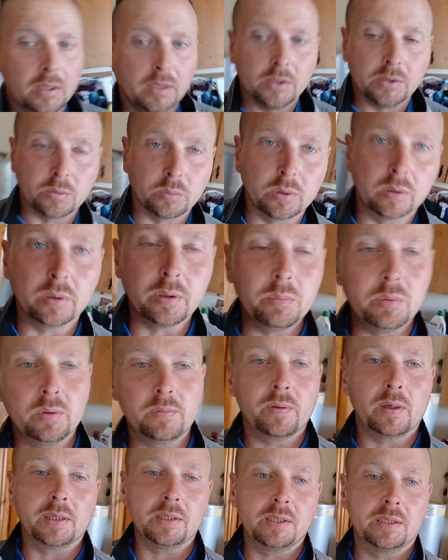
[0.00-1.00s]
So we're going to move
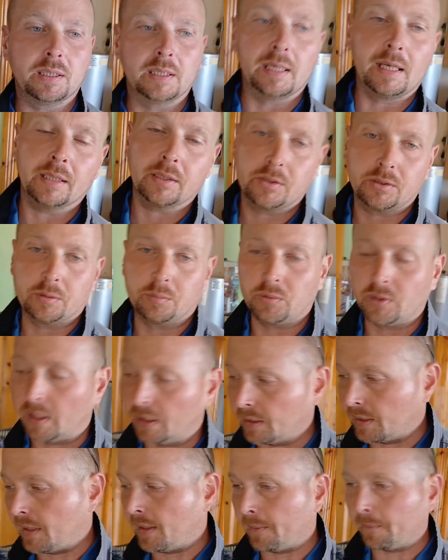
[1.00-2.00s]
on to the next
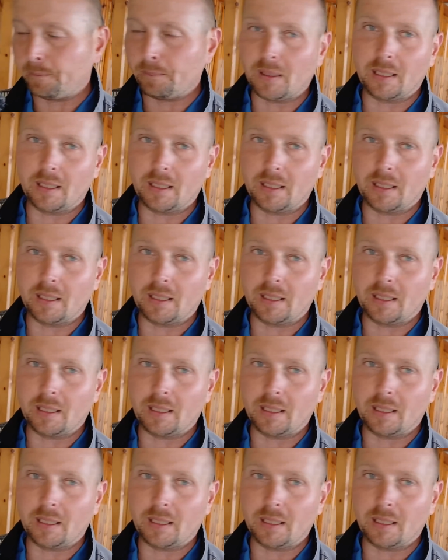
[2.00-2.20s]
subject now,